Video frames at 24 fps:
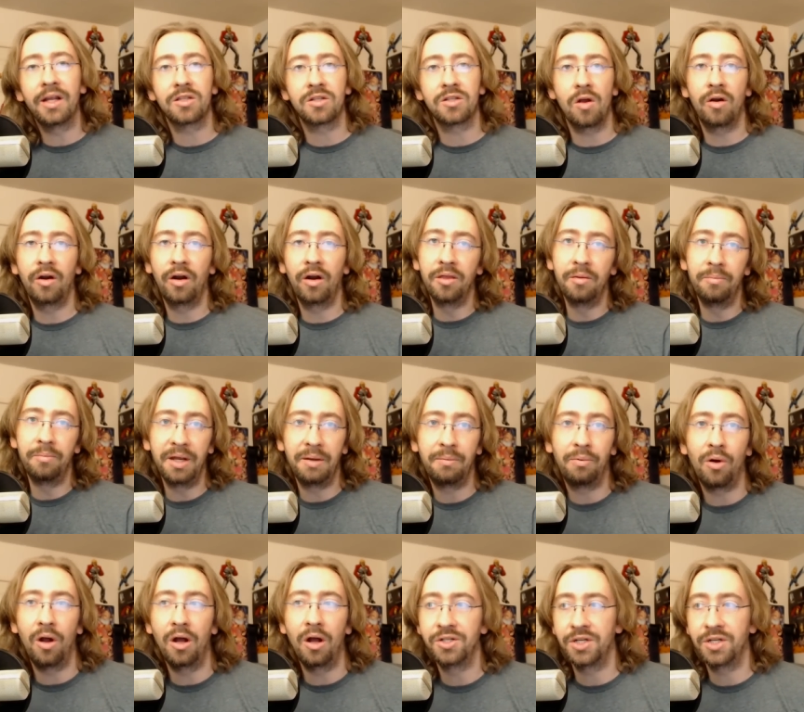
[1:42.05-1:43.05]
started on the big
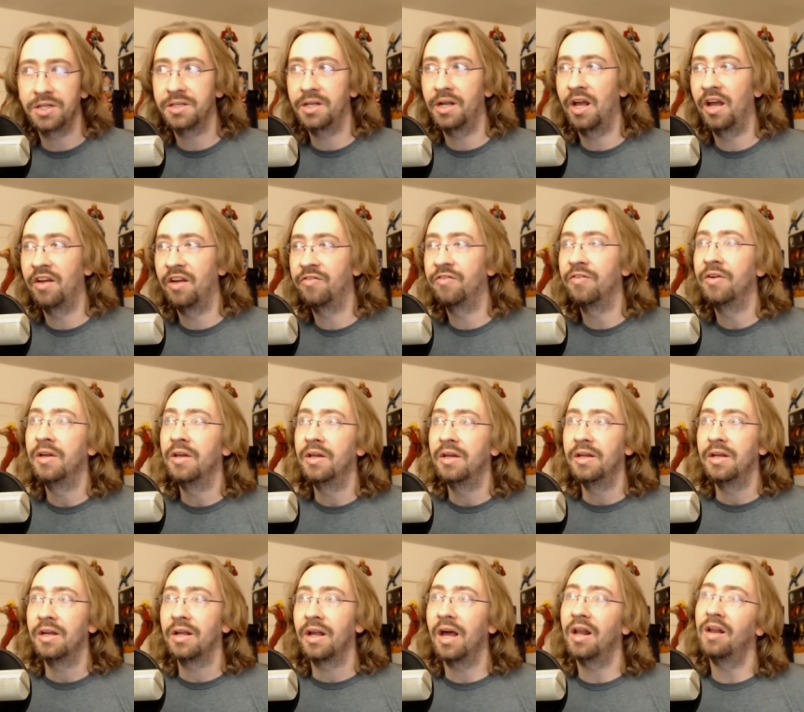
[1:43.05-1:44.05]
projects that I've
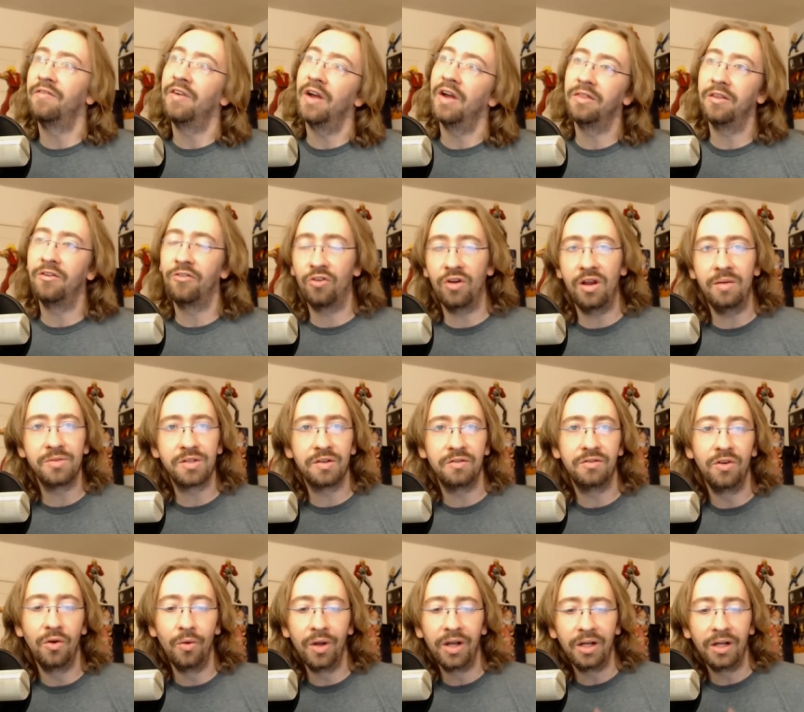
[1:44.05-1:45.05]
kind of had the dreams of
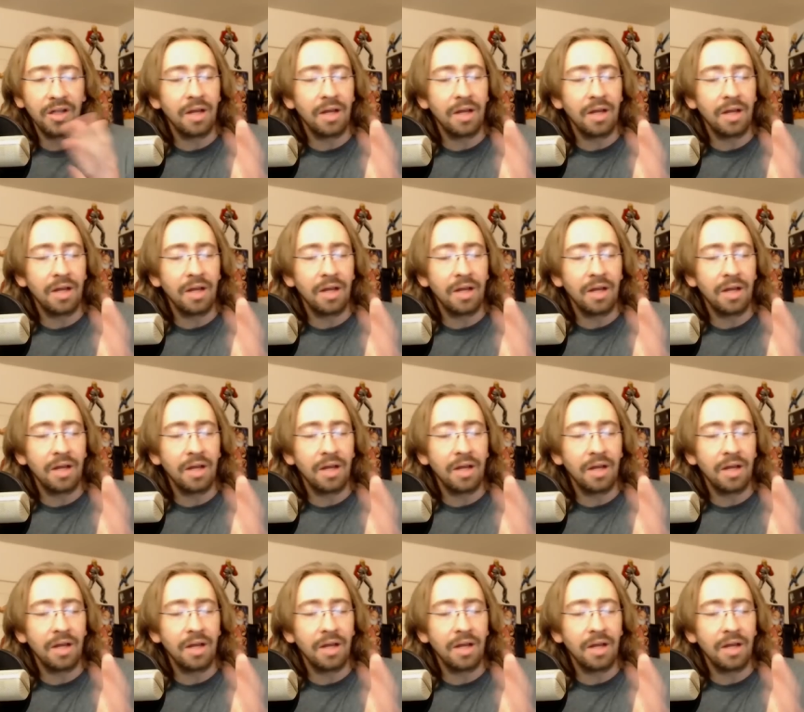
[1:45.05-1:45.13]
doing.